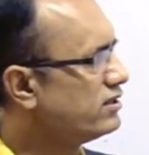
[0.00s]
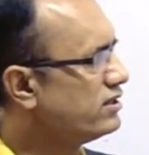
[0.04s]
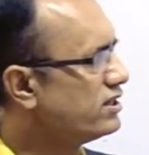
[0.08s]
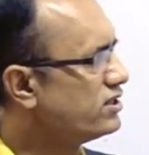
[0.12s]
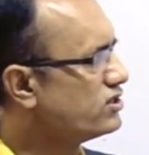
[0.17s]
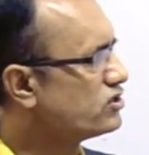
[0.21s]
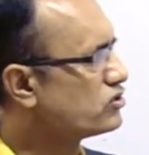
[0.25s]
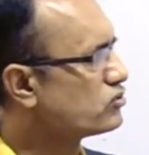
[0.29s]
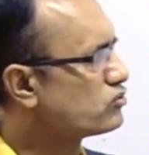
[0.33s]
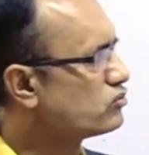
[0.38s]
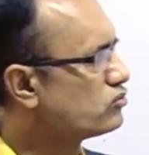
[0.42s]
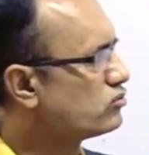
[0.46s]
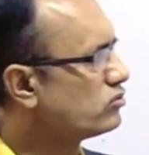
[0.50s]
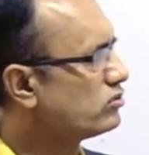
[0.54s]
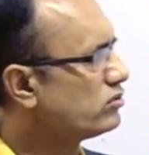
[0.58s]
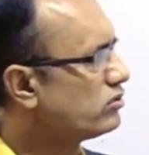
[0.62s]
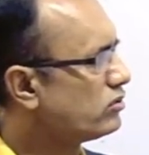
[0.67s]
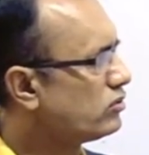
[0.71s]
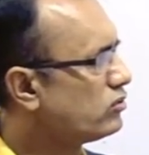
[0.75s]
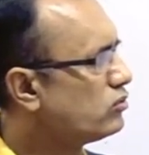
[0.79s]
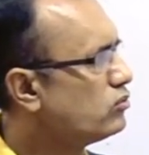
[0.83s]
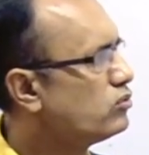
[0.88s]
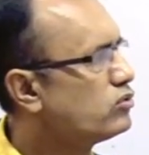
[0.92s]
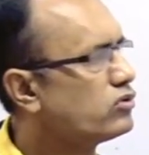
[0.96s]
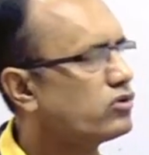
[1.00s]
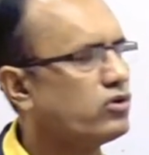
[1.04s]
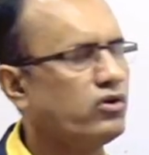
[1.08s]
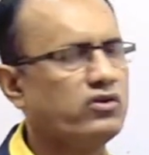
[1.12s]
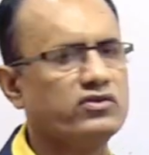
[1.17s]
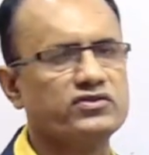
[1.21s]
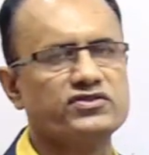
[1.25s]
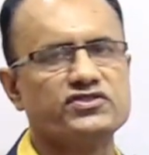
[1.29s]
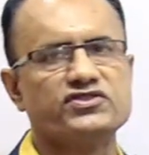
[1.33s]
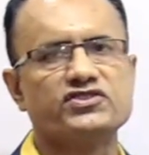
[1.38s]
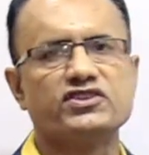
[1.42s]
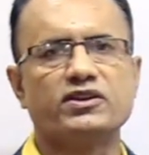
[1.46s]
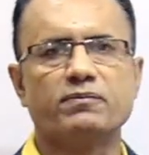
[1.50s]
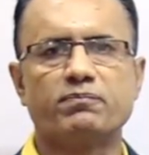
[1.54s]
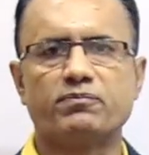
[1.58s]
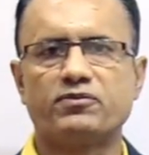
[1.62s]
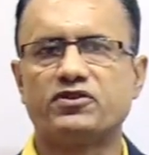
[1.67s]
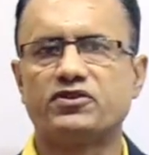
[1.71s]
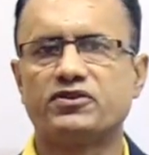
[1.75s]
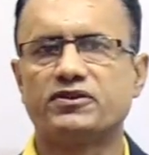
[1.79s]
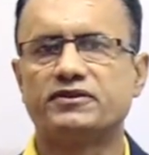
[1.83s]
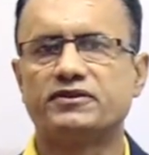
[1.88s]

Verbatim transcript: these two concepts.